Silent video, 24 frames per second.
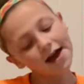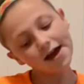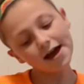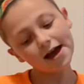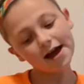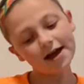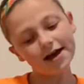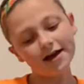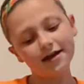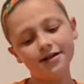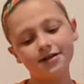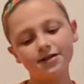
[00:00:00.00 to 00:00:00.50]

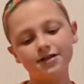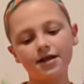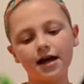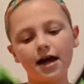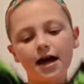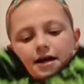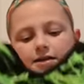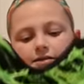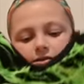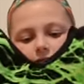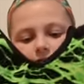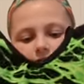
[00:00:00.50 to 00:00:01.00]
And
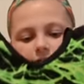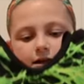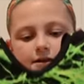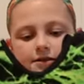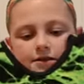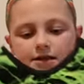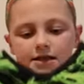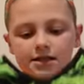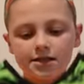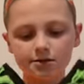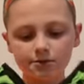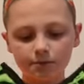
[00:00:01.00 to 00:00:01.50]
I
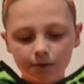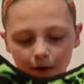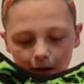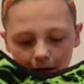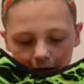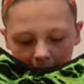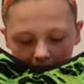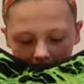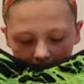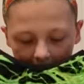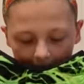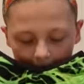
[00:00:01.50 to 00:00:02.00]
designed this
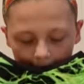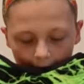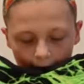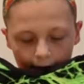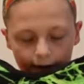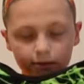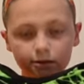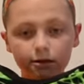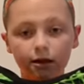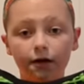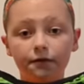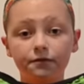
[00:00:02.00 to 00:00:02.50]
one and
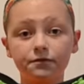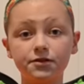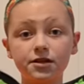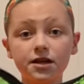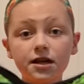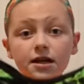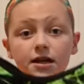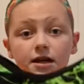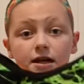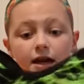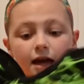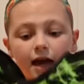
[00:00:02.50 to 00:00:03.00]
I loved
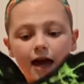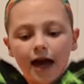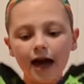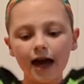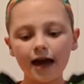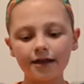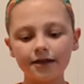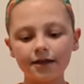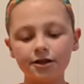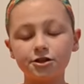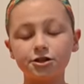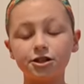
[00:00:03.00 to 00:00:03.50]
it.
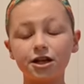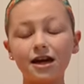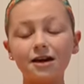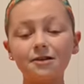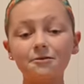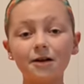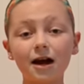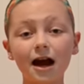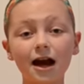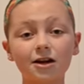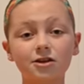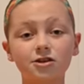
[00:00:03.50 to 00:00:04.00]
And then
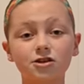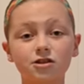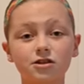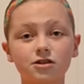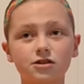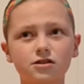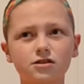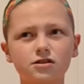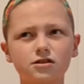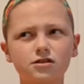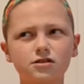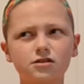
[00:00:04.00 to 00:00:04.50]
Jagwear
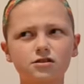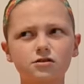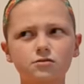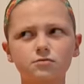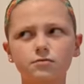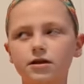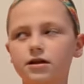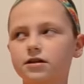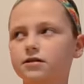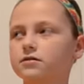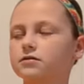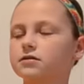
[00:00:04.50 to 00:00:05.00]
actually,
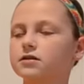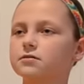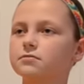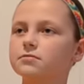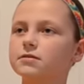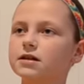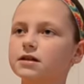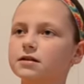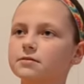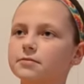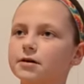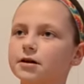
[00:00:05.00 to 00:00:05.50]
wait, did
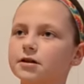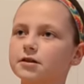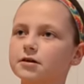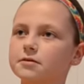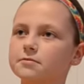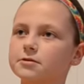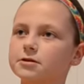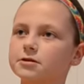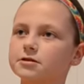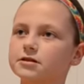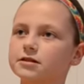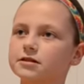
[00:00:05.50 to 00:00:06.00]
we email
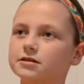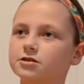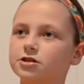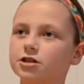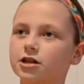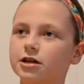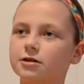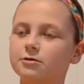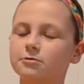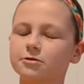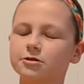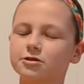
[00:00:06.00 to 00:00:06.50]
them or did
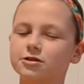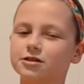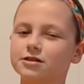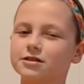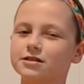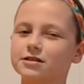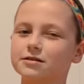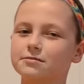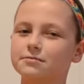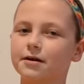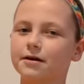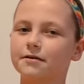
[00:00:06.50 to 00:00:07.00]
Jagwear
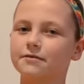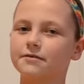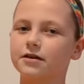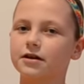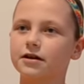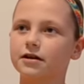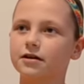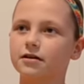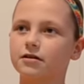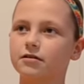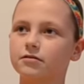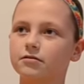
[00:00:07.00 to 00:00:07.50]
just see my
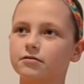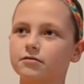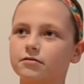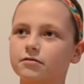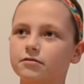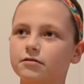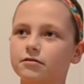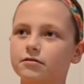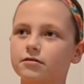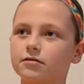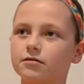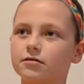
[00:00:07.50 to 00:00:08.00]
video?
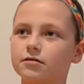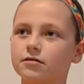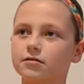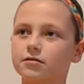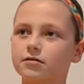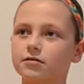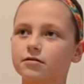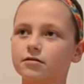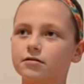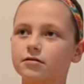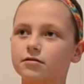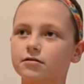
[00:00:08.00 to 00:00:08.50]

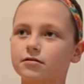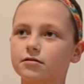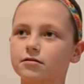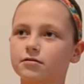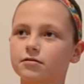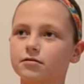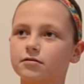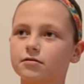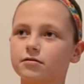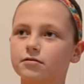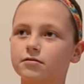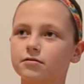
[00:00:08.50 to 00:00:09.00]

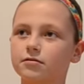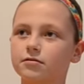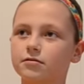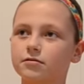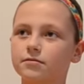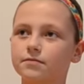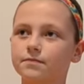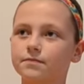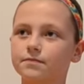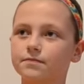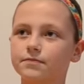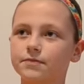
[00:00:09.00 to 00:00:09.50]
You told them
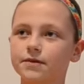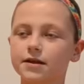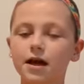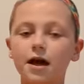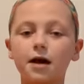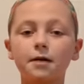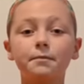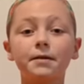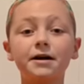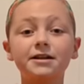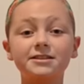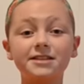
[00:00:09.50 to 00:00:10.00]
about it.
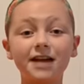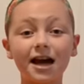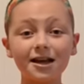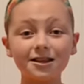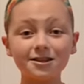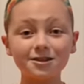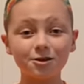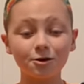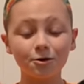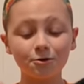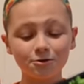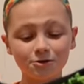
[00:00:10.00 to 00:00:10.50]
My
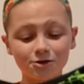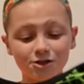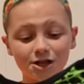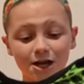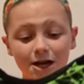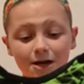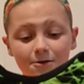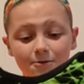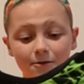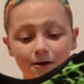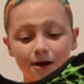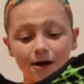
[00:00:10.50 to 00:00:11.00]
dad told
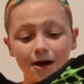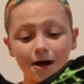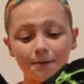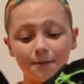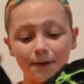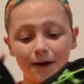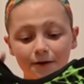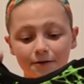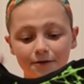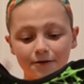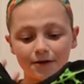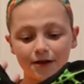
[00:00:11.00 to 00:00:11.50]
Jagwear
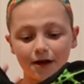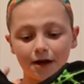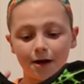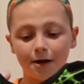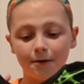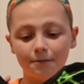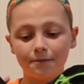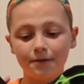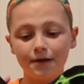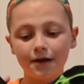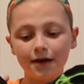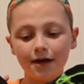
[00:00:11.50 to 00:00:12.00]
about
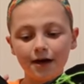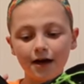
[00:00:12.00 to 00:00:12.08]
um